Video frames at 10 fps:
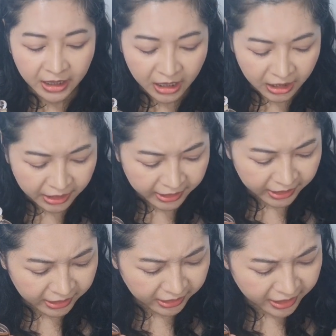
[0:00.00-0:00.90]

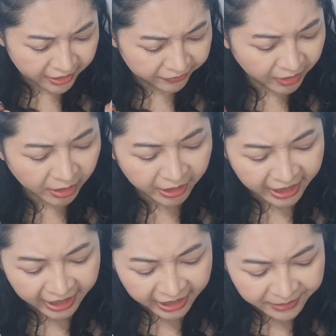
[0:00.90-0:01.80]

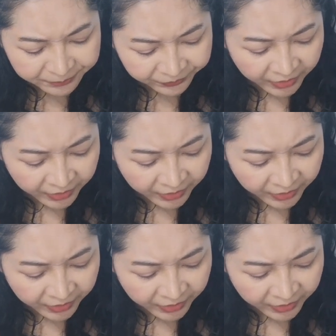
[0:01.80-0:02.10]
IFRA